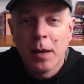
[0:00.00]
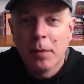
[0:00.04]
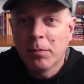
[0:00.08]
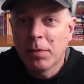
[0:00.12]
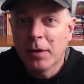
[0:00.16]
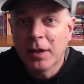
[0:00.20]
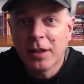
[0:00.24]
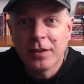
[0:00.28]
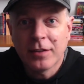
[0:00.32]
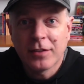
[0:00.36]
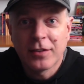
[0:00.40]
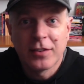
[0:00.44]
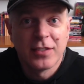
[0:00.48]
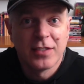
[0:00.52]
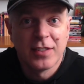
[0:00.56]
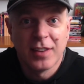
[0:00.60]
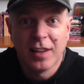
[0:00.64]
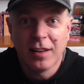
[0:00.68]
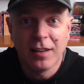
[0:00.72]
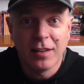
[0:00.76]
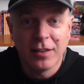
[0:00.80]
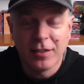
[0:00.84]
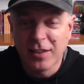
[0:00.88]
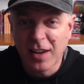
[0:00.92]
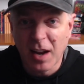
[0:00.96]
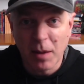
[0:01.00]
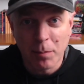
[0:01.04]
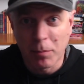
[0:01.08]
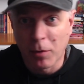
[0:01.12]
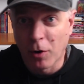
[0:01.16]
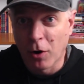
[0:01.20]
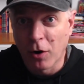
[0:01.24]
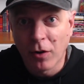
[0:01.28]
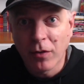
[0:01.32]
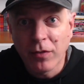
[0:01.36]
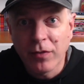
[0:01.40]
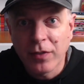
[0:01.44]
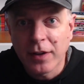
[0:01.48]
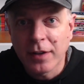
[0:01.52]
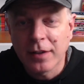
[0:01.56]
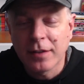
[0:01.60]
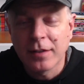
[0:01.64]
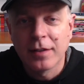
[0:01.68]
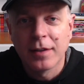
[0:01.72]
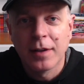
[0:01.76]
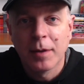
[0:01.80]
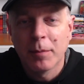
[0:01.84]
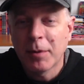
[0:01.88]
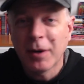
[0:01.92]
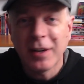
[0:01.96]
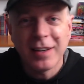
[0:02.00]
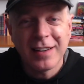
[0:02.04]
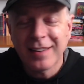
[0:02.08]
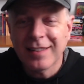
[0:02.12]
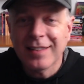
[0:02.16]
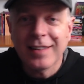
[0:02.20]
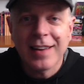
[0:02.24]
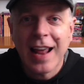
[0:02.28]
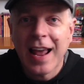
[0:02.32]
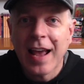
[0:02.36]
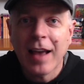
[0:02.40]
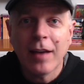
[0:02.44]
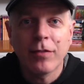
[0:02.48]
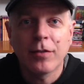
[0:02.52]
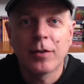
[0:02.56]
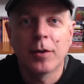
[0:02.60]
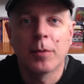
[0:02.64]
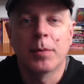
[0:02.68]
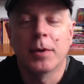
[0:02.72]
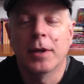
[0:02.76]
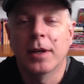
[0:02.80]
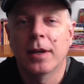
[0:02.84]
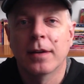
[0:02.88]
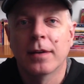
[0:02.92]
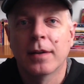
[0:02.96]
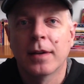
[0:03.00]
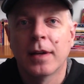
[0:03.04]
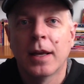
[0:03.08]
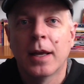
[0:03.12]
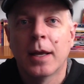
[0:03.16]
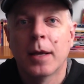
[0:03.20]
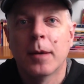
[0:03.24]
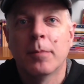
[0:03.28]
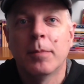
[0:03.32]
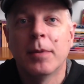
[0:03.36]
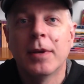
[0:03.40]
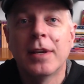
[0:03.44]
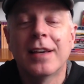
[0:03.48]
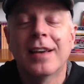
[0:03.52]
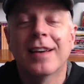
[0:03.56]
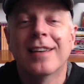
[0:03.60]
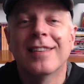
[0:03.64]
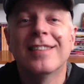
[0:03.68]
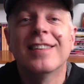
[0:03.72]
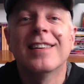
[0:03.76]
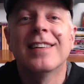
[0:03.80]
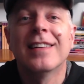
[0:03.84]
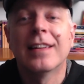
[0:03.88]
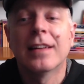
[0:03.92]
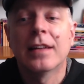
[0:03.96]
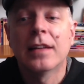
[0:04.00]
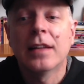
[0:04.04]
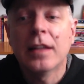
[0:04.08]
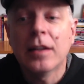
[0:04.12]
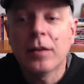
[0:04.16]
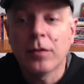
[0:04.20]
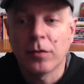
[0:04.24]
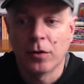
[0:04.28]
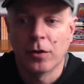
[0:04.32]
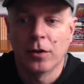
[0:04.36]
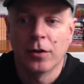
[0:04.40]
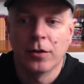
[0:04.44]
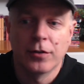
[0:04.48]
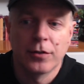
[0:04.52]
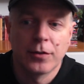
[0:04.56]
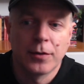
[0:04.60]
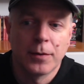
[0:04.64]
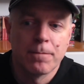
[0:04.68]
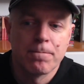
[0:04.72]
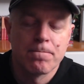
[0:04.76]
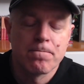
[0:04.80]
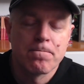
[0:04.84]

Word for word: But it's still, it's not perfect, but it doesn't have to be because it delivers.